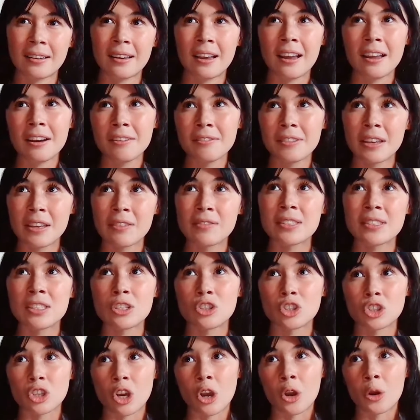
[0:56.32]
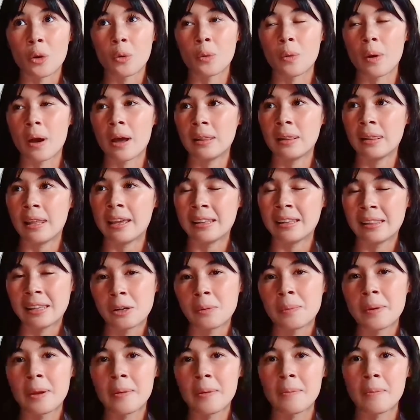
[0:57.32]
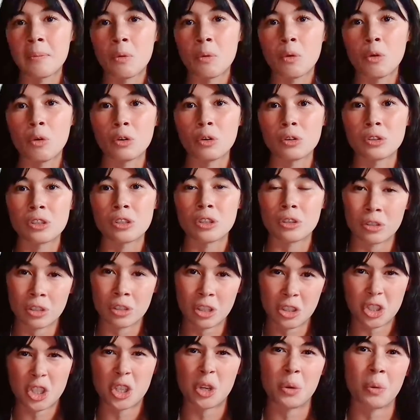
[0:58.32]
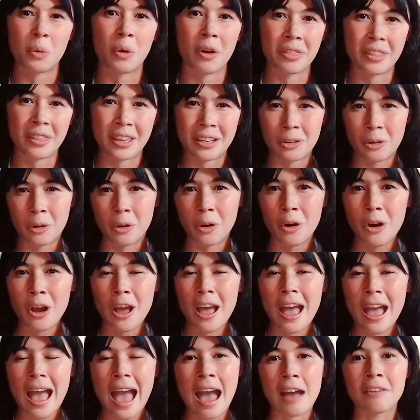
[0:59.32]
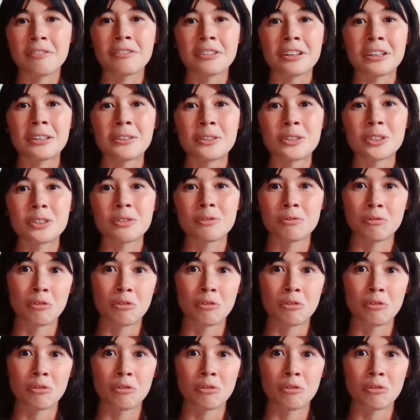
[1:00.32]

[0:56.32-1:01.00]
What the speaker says: kind of gives the show a little bit more to chew on than your average